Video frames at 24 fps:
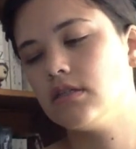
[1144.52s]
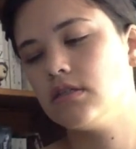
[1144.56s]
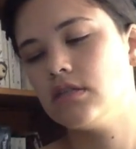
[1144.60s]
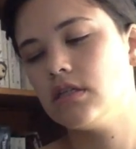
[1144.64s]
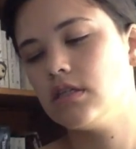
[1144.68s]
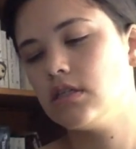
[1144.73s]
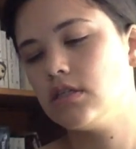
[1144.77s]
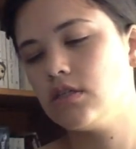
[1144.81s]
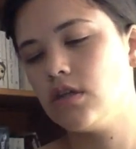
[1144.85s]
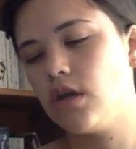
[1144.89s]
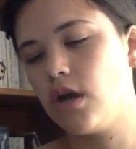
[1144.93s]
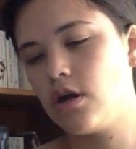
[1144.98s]

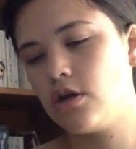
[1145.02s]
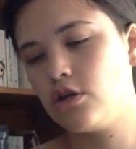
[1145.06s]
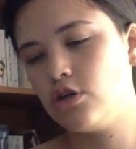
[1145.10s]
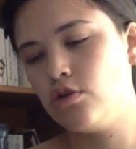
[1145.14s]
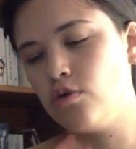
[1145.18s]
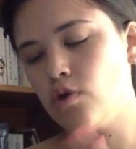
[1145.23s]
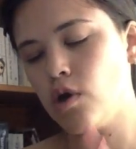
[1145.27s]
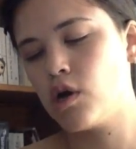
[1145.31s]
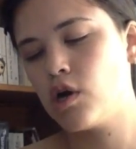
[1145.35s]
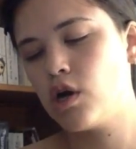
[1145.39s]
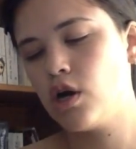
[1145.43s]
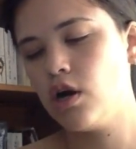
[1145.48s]
is starting to
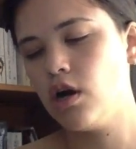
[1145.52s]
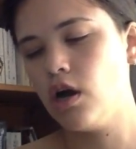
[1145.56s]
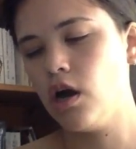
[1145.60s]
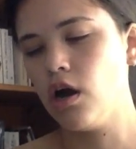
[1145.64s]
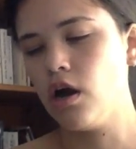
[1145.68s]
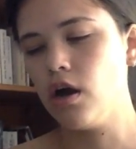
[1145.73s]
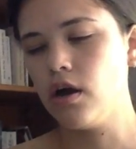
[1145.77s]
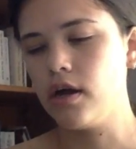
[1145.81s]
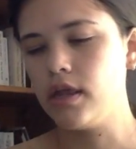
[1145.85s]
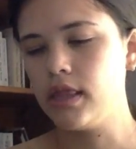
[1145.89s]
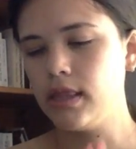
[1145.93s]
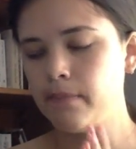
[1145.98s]

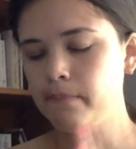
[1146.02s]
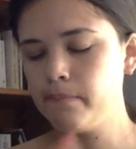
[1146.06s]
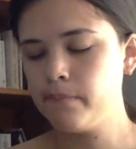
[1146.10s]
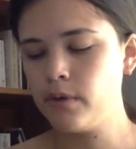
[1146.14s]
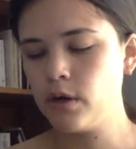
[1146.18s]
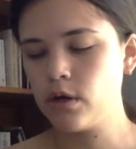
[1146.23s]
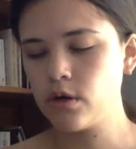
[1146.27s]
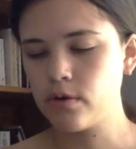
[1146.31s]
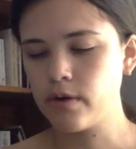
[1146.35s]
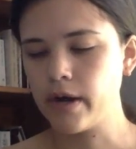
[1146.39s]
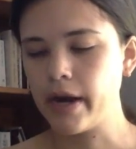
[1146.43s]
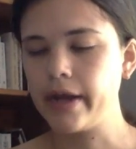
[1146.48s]
occur in the
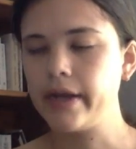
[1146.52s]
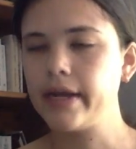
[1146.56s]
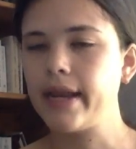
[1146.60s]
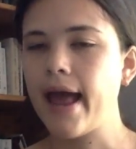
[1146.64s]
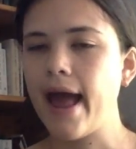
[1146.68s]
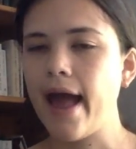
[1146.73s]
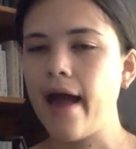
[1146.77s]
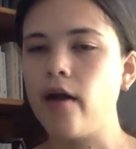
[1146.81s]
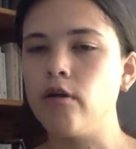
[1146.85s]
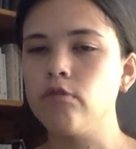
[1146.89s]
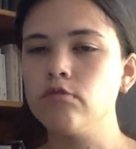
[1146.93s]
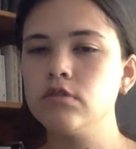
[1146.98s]
book right
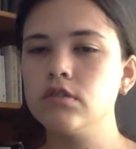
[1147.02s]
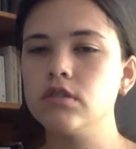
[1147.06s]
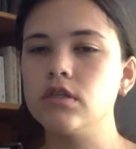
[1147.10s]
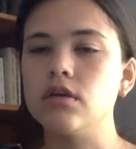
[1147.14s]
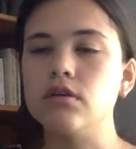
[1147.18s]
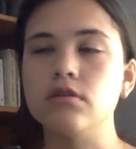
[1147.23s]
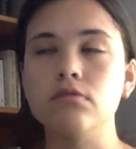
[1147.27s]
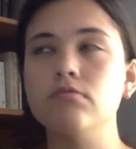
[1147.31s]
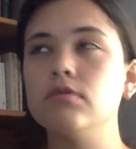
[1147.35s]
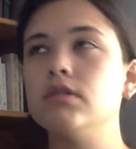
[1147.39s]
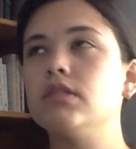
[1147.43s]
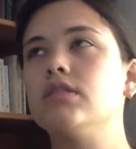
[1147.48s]
now.
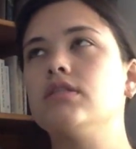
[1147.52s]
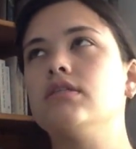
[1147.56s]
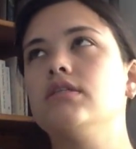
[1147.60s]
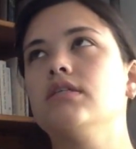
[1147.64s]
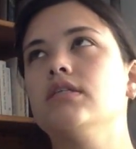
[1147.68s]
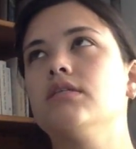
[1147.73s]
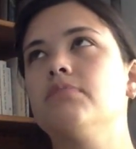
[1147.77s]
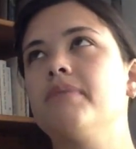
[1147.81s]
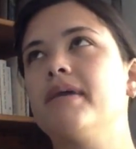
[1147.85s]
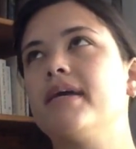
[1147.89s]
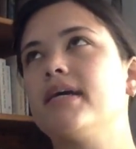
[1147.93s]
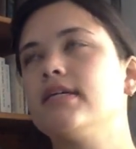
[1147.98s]
So it's
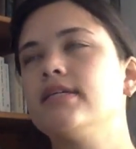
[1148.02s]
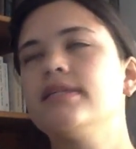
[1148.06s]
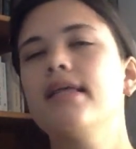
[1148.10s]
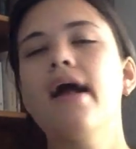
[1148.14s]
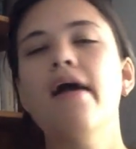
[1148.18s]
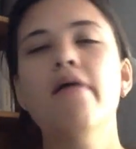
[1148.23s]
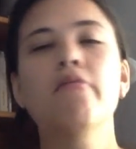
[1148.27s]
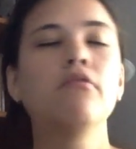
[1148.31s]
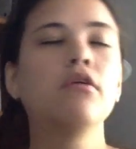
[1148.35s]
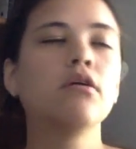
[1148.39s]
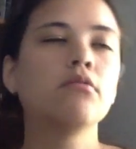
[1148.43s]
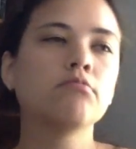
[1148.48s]
just because
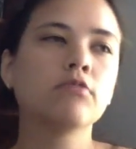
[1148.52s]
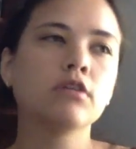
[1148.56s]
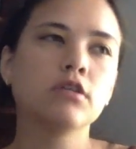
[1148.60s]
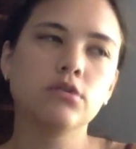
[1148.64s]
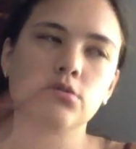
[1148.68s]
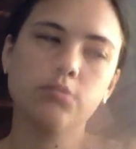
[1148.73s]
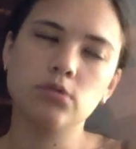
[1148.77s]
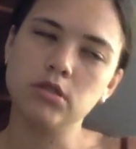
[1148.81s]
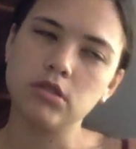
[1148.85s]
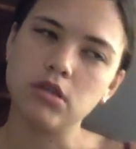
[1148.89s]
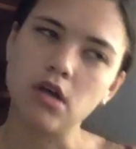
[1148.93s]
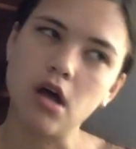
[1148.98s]
that one was
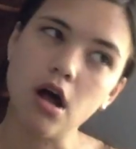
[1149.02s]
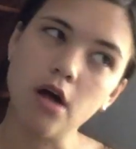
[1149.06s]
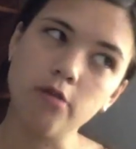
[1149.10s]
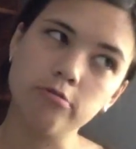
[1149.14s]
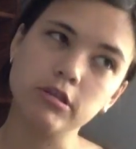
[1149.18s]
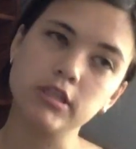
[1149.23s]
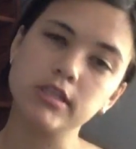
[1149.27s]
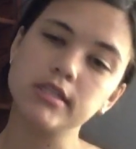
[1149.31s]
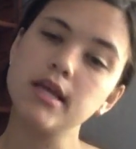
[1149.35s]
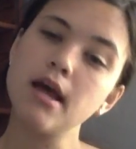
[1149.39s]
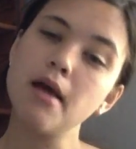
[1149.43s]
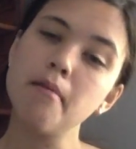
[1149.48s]
resolved
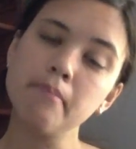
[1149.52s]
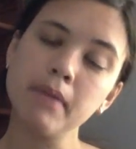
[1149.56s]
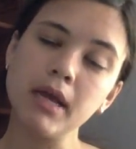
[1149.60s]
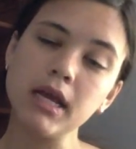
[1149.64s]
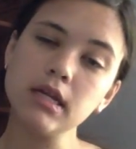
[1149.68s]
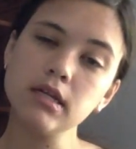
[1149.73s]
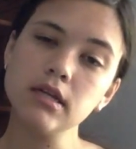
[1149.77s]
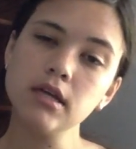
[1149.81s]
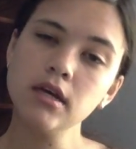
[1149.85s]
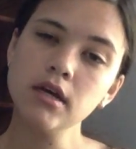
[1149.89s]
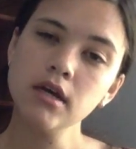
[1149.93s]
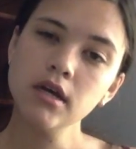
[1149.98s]
does not
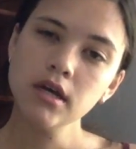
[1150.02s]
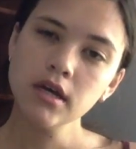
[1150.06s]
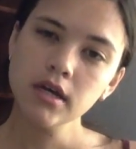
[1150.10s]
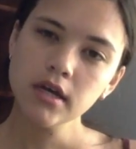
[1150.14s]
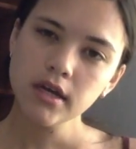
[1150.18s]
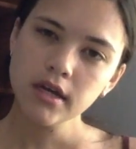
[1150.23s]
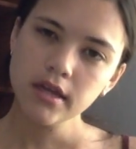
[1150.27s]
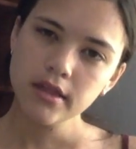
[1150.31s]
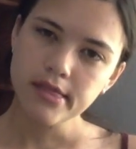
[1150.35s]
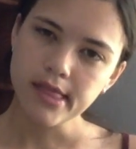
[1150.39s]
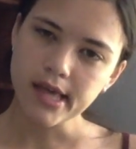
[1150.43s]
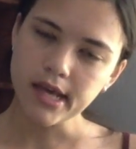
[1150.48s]
mean
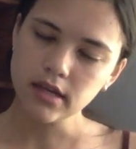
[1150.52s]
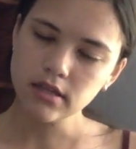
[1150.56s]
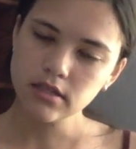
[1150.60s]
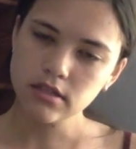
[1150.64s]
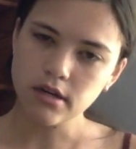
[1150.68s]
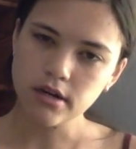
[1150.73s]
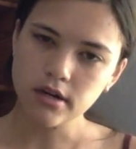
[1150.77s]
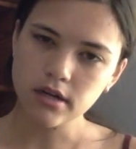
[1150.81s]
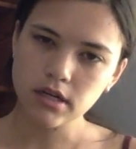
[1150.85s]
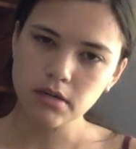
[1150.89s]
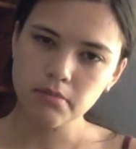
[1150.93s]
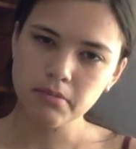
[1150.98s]
things
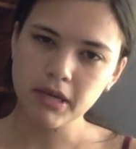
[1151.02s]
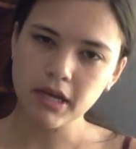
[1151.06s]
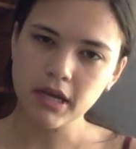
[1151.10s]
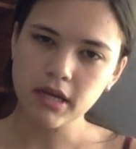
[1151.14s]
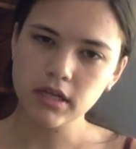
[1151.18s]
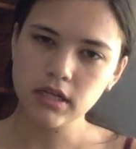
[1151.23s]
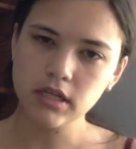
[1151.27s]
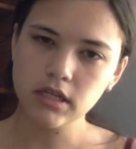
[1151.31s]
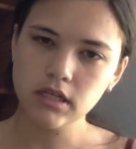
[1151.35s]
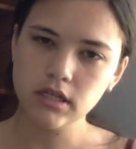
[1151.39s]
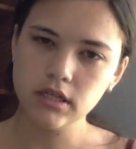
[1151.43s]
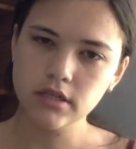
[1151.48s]
are going to be
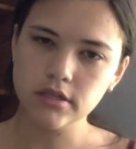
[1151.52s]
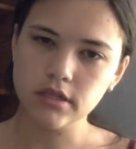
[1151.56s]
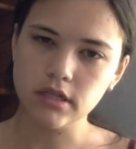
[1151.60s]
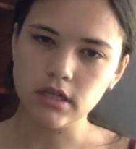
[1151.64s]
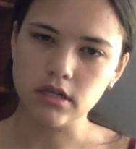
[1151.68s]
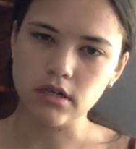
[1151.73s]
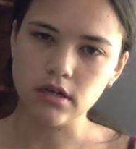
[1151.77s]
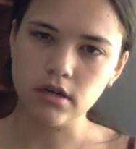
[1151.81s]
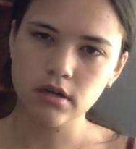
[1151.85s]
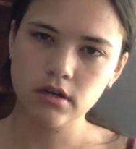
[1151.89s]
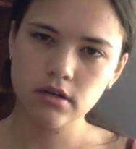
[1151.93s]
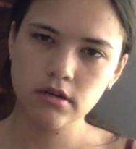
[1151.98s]
any
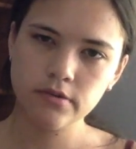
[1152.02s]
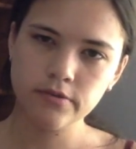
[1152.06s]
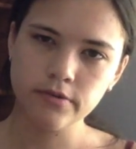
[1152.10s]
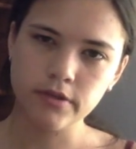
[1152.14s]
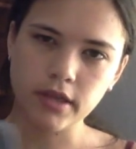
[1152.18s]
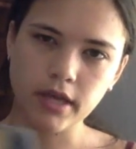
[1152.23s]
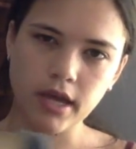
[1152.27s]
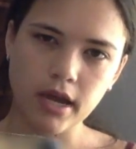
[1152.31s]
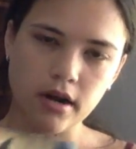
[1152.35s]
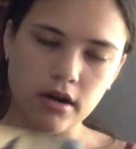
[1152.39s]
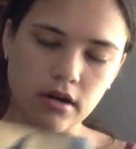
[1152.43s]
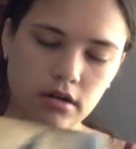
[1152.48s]
easier for
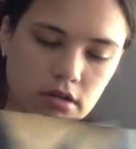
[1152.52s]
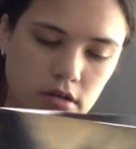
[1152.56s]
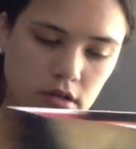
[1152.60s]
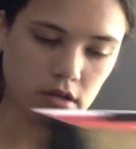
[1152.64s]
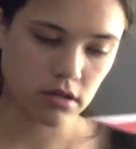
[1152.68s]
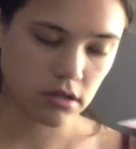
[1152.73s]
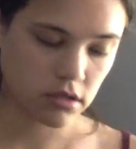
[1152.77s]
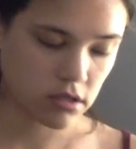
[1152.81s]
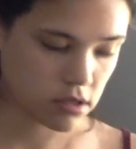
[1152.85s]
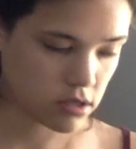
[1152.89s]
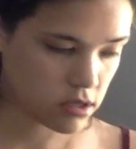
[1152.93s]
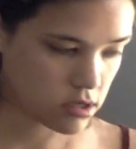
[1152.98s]
the
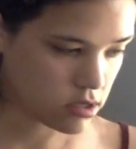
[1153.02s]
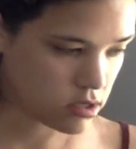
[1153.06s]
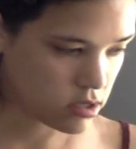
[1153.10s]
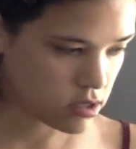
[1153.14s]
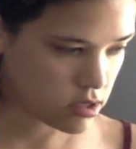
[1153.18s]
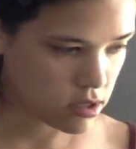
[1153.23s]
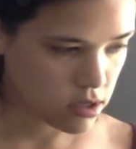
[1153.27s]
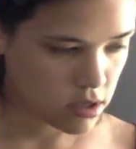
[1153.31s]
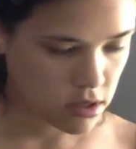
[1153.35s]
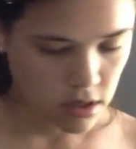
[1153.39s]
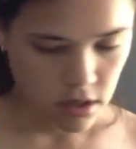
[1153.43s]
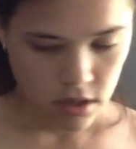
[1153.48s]
characters.
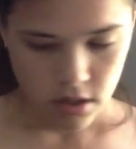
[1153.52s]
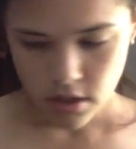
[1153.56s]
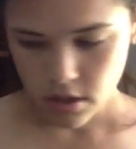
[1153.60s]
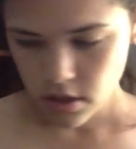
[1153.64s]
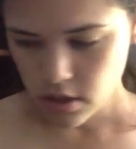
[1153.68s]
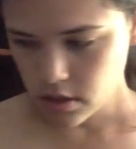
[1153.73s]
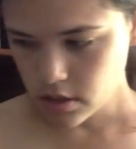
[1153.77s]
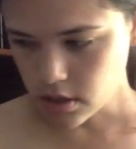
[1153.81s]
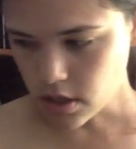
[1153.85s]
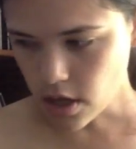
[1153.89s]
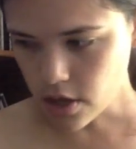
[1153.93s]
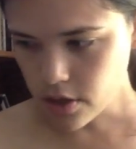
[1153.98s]

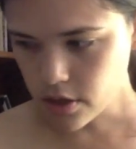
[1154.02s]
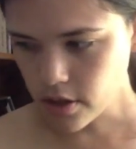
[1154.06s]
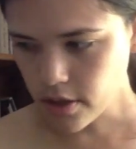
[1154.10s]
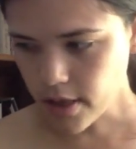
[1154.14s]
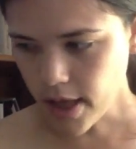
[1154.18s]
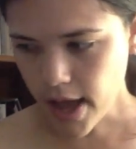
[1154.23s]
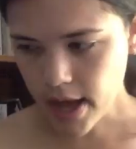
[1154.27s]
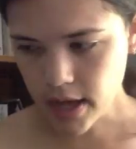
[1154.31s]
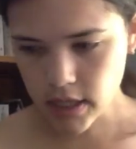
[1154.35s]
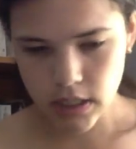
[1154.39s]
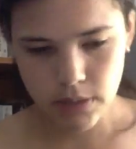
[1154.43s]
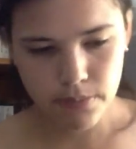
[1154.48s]
So the
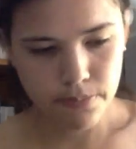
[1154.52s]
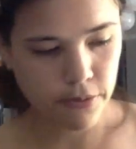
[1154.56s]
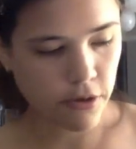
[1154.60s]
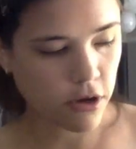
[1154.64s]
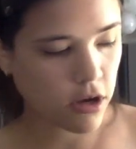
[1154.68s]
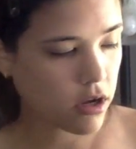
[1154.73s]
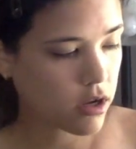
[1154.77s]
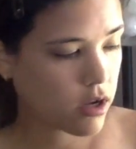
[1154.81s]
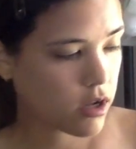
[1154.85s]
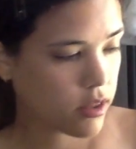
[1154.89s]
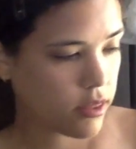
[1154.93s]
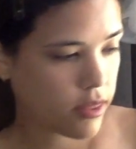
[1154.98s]
last
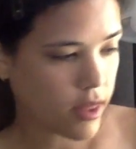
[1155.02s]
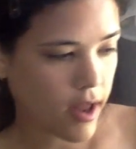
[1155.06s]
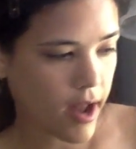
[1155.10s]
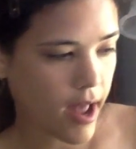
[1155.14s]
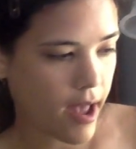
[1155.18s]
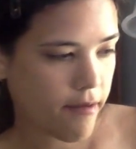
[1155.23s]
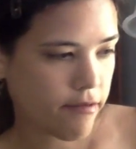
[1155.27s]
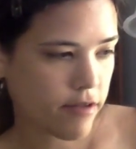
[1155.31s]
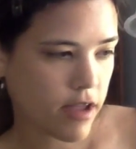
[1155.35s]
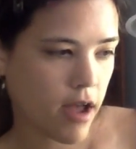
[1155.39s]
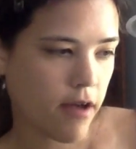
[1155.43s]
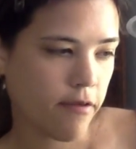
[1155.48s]
book that I
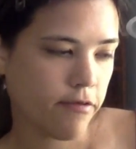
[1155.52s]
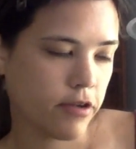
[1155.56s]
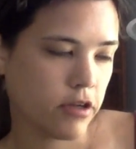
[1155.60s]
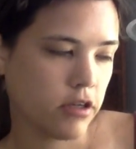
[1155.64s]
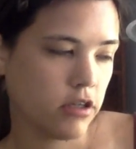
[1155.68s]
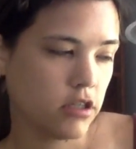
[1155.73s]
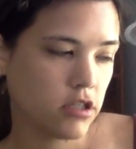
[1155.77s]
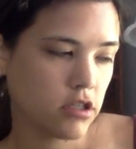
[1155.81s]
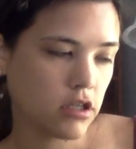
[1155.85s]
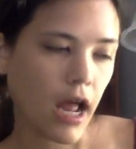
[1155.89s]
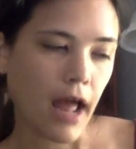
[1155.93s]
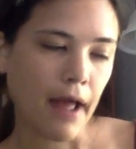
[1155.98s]
have not
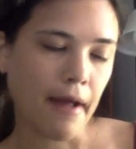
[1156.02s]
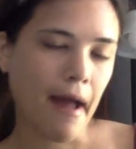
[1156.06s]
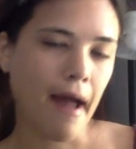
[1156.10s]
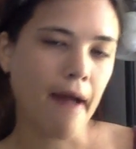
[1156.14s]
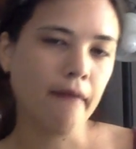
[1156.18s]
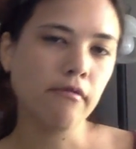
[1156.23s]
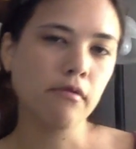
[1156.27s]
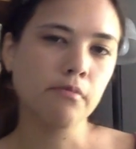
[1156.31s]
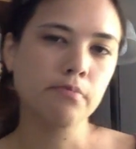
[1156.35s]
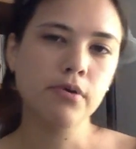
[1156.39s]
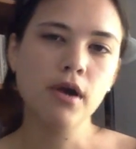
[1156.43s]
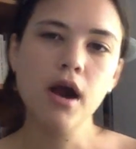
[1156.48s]
finished, that I
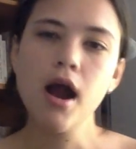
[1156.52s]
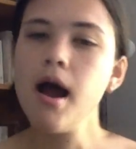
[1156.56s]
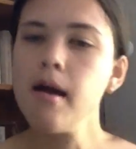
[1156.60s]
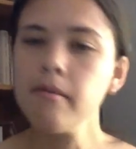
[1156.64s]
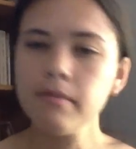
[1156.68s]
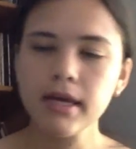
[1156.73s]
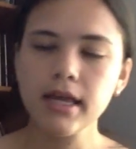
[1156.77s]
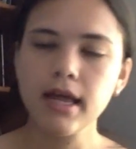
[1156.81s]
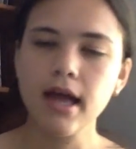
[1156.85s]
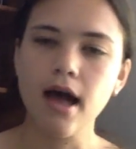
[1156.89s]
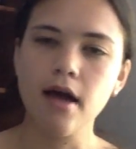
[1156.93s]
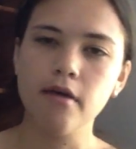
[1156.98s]
will
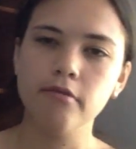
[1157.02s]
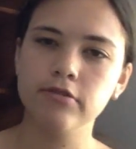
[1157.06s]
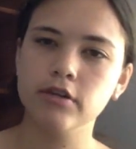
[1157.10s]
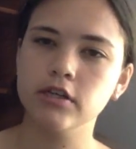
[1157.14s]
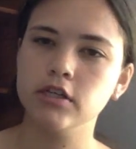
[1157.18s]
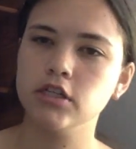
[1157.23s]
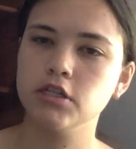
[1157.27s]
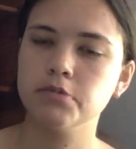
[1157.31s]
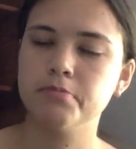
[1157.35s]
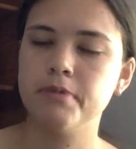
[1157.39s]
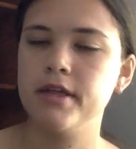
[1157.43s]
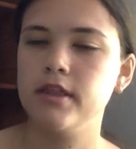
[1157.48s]
probably not
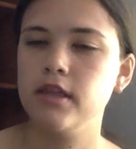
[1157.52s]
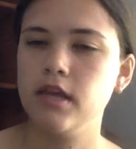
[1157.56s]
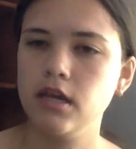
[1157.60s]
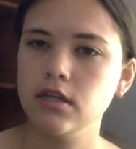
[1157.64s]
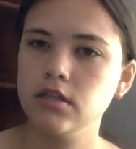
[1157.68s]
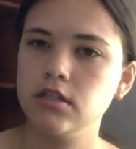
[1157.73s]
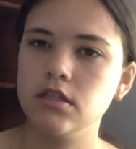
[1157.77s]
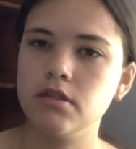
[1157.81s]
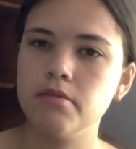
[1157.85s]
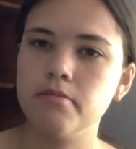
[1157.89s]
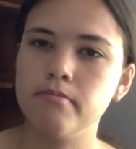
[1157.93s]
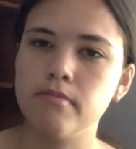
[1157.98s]
finish by the
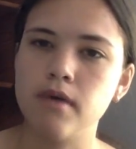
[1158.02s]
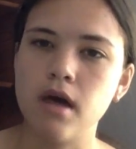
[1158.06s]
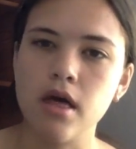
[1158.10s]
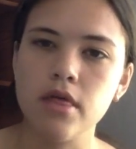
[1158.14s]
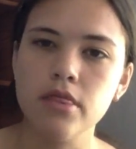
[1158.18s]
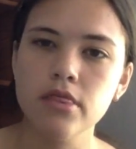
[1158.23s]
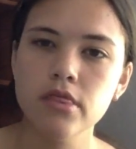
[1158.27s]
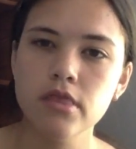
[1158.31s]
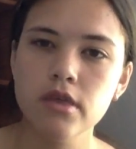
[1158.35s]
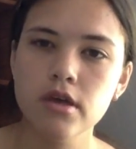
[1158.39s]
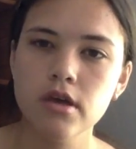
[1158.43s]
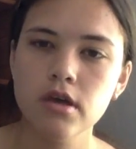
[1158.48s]
end of the
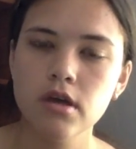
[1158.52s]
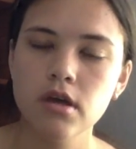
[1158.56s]
month,